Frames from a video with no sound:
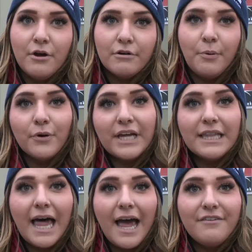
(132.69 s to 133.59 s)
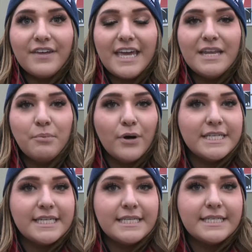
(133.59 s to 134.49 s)
Reporting live in
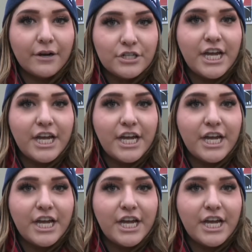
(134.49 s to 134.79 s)
Boise, Sarah